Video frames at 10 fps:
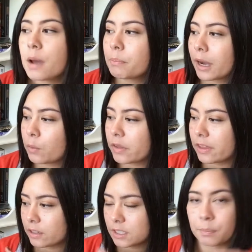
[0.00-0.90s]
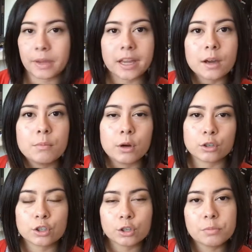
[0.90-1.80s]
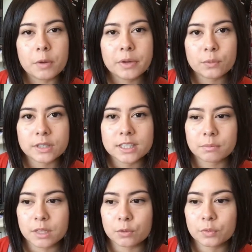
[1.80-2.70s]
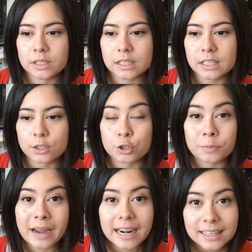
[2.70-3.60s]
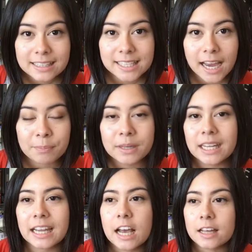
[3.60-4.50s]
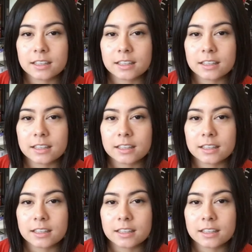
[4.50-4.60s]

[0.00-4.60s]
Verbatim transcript: But when there's a big emotional moment, when something really traumatic is happening,